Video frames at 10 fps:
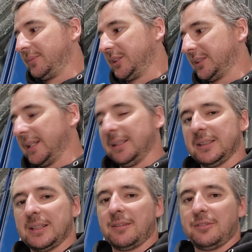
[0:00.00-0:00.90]
Just getting
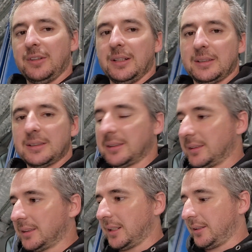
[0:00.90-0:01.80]
this stuff fixed.
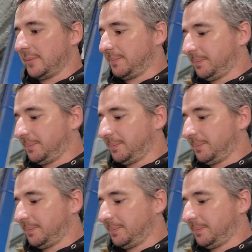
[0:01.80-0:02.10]
So